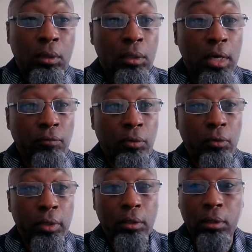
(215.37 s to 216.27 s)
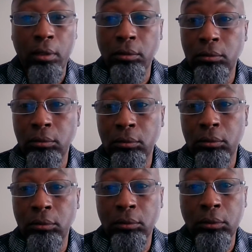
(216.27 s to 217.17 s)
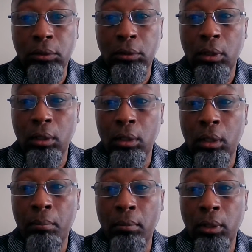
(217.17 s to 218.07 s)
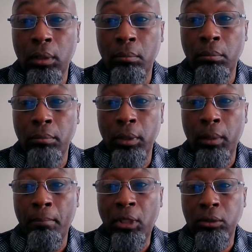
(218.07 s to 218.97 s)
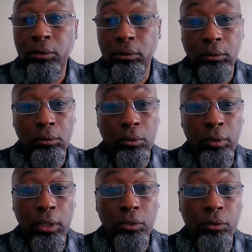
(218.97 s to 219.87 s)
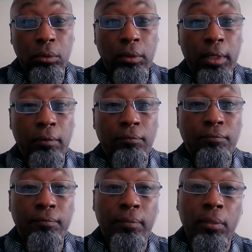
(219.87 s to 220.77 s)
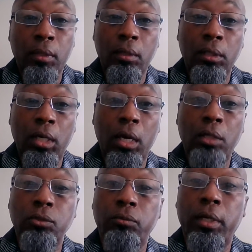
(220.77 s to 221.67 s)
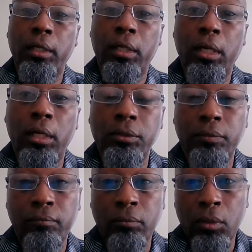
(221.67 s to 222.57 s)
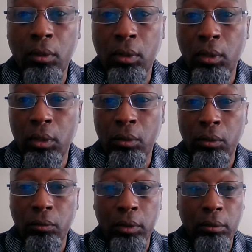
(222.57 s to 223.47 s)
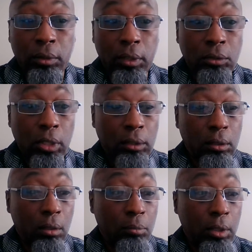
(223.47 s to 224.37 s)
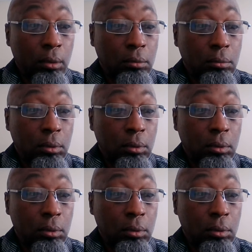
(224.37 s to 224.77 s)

having a credit card is a must, in case you don't have cash or run out of cash. Well, they checked all my